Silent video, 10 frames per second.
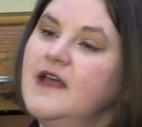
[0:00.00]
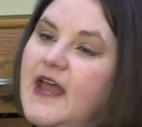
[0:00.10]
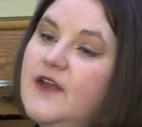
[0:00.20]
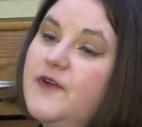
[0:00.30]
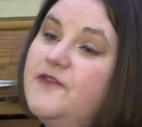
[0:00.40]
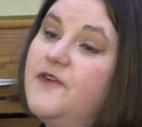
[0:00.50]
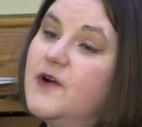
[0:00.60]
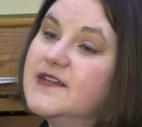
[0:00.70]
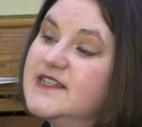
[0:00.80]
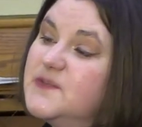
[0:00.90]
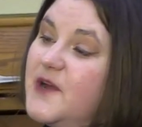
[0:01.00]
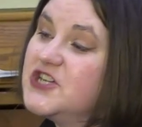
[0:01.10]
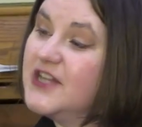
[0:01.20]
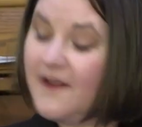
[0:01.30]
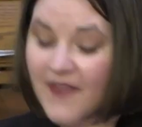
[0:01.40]
And if we focus
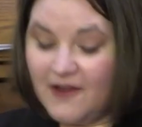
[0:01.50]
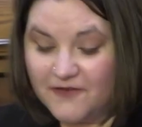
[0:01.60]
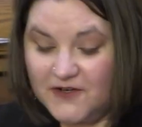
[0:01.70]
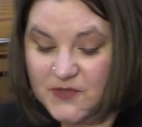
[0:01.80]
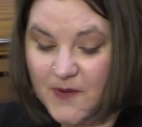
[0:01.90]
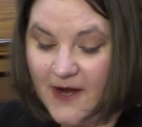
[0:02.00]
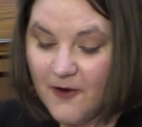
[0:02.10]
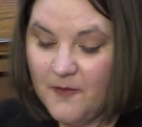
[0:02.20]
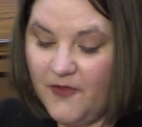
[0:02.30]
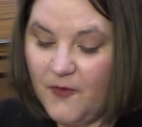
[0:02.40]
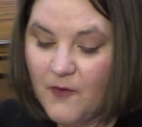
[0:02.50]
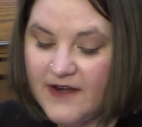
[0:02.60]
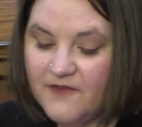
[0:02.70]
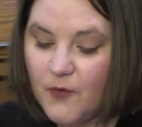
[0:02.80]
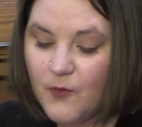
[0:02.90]
especially on that first parable, the
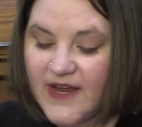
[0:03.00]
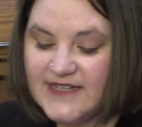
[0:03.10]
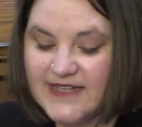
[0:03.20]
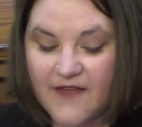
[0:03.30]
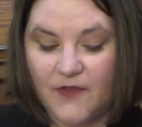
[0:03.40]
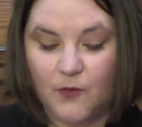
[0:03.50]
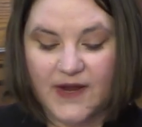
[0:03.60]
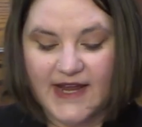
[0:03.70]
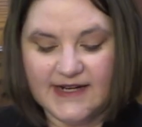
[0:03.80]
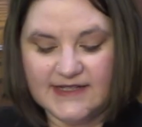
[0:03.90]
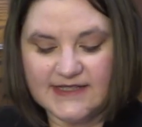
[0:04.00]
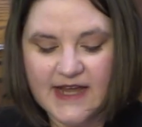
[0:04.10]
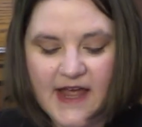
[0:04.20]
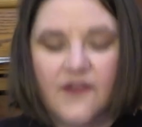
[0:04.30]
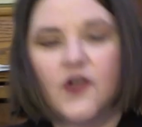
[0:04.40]
one of the wheat and the weeds,
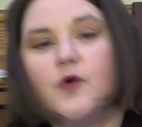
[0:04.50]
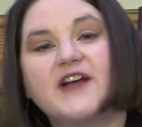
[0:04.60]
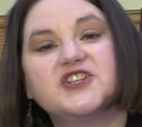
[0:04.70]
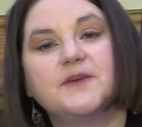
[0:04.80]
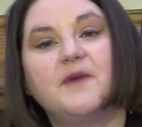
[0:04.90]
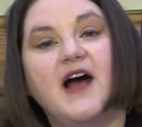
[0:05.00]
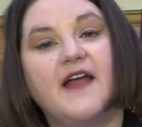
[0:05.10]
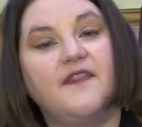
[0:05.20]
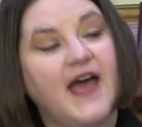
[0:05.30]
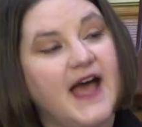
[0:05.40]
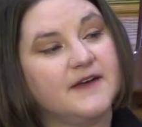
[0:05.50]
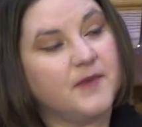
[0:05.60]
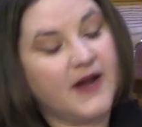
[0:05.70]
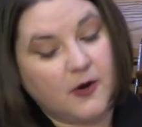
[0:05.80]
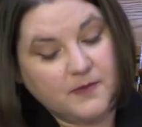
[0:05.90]
the question behind that
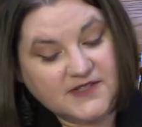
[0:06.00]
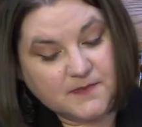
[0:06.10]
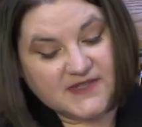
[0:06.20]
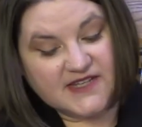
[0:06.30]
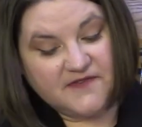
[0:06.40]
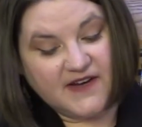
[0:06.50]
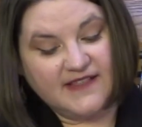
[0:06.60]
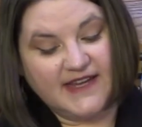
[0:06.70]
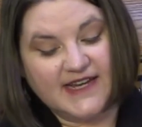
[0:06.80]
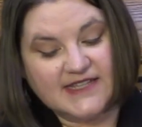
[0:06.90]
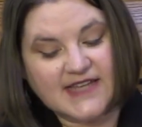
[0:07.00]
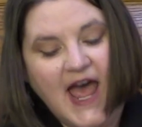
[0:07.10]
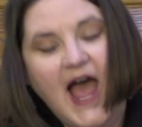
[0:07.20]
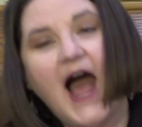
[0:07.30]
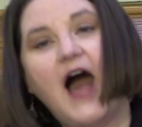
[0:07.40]
parable specifically is,
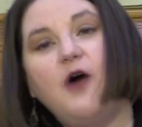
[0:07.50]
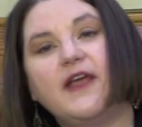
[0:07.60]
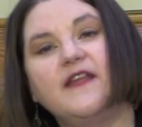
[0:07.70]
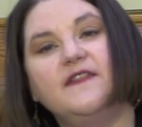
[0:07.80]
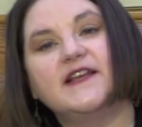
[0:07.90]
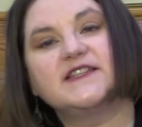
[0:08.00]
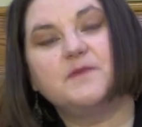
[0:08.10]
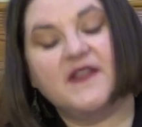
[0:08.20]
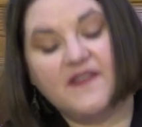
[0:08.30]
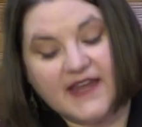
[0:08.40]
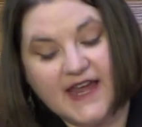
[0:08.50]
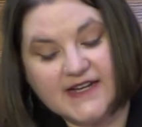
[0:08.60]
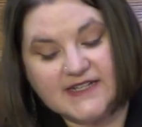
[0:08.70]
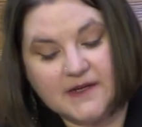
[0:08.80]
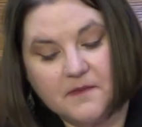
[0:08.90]
how can this be the
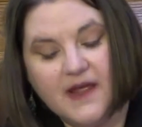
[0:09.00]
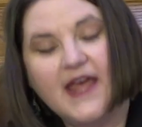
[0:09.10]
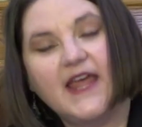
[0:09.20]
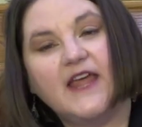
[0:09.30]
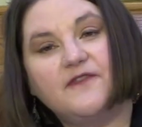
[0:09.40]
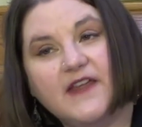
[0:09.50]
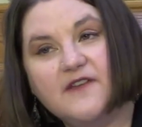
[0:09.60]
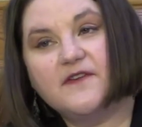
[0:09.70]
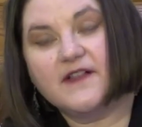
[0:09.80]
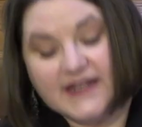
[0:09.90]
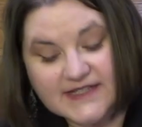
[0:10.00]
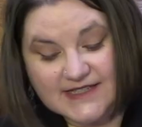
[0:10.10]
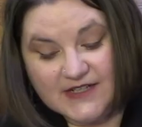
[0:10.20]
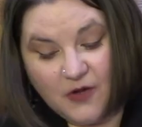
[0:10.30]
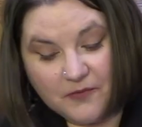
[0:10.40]
kingdom if evil is
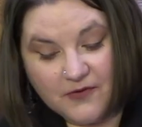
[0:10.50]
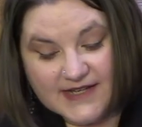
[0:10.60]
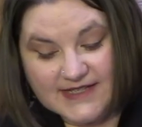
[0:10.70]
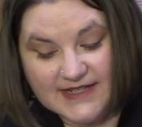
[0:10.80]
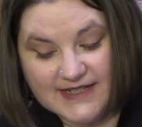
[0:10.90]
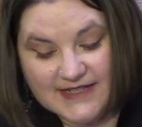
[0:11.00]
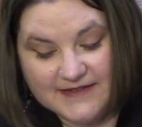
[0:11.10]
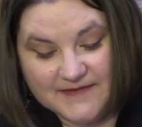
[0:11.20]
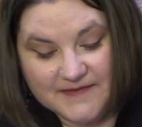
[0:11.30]
still present?